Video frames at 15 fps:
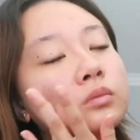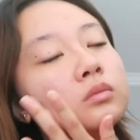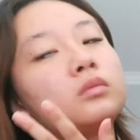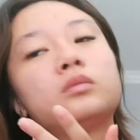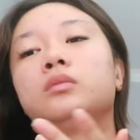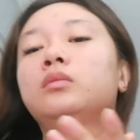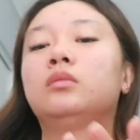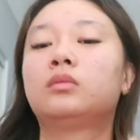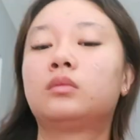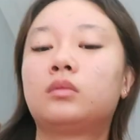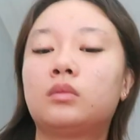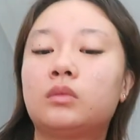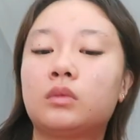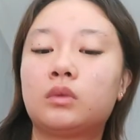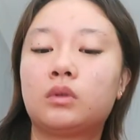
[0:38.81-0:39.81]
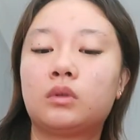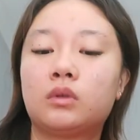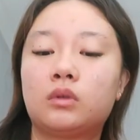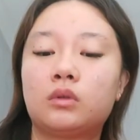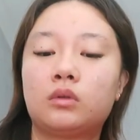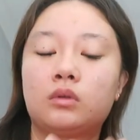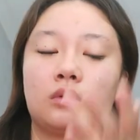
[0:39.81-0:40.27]

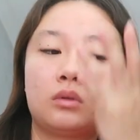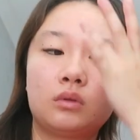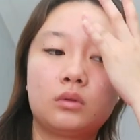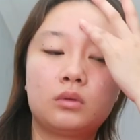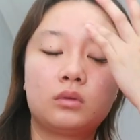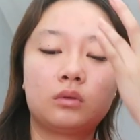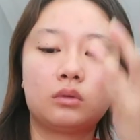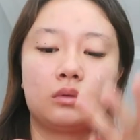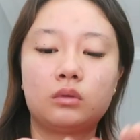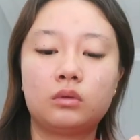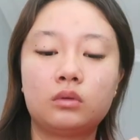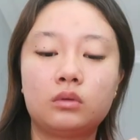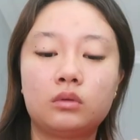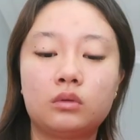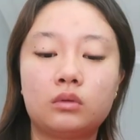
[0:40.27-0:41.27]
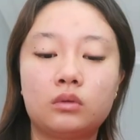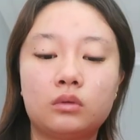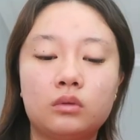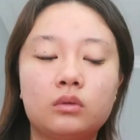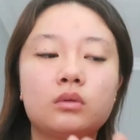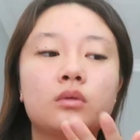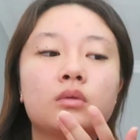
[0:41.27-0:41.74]

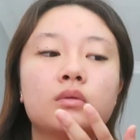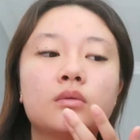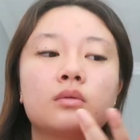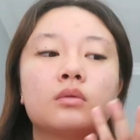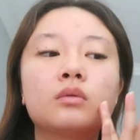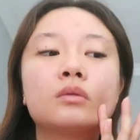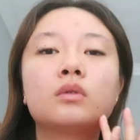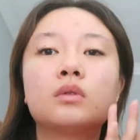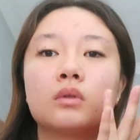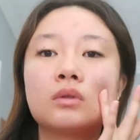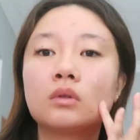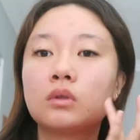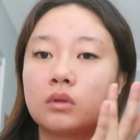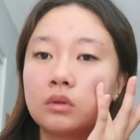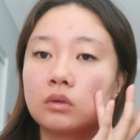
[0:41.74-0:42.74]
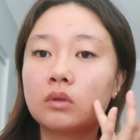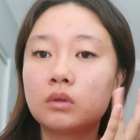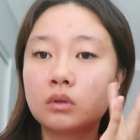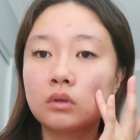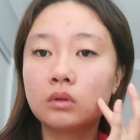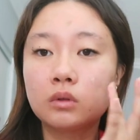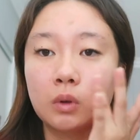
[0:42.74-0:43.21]

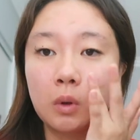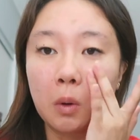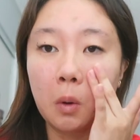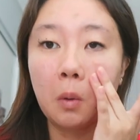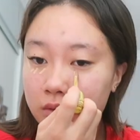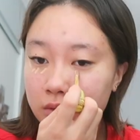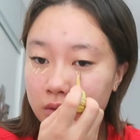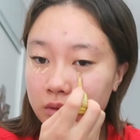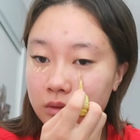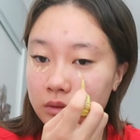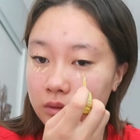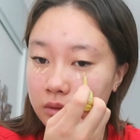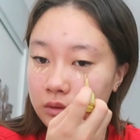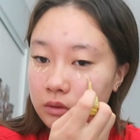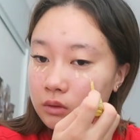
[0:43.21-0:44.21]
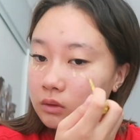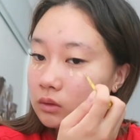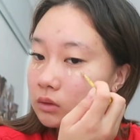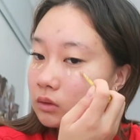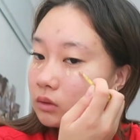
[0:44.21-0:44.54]
[no speech]